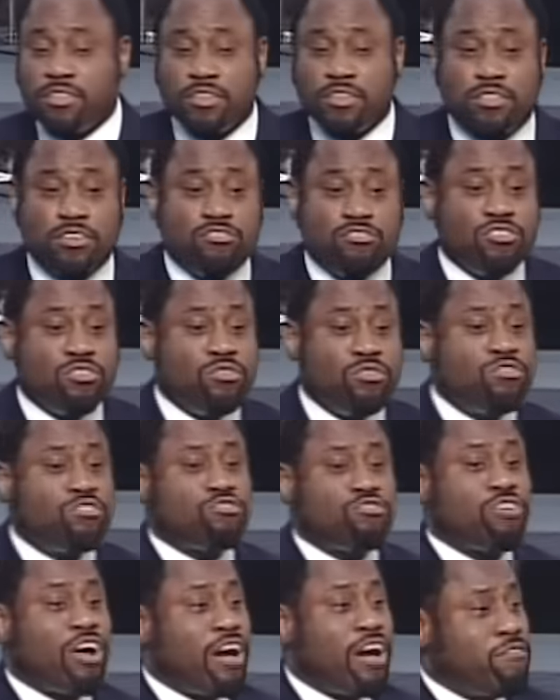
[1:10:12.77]
The Jews
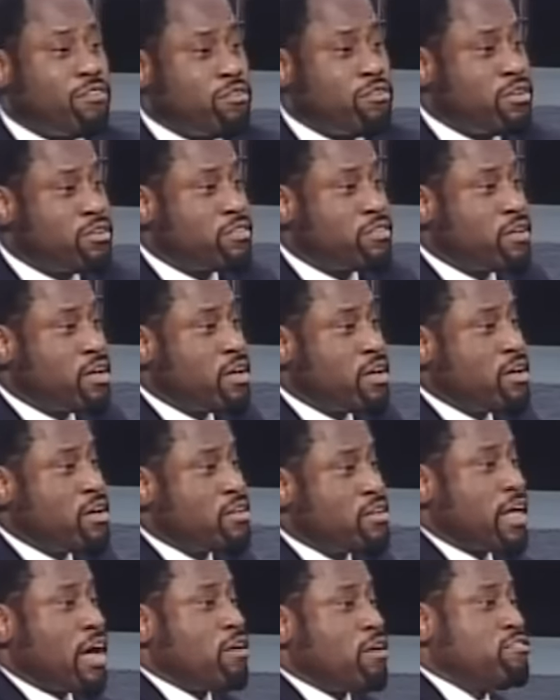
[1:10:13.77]
travel
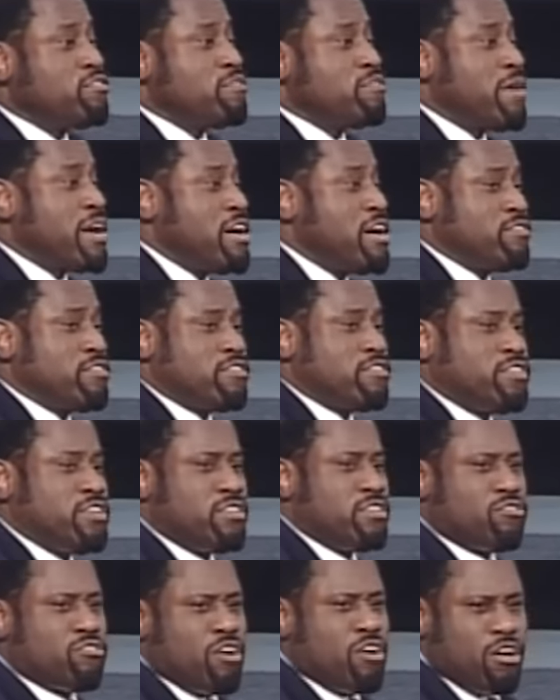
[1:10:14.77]
thousands of miles to see
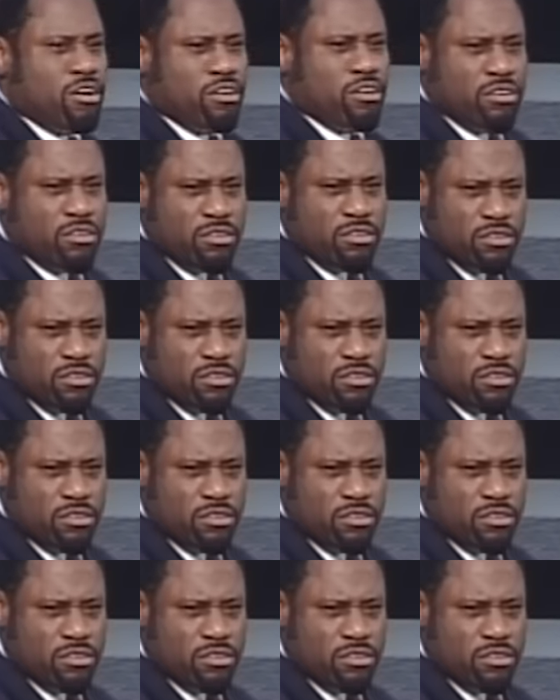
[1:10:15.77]
the rock.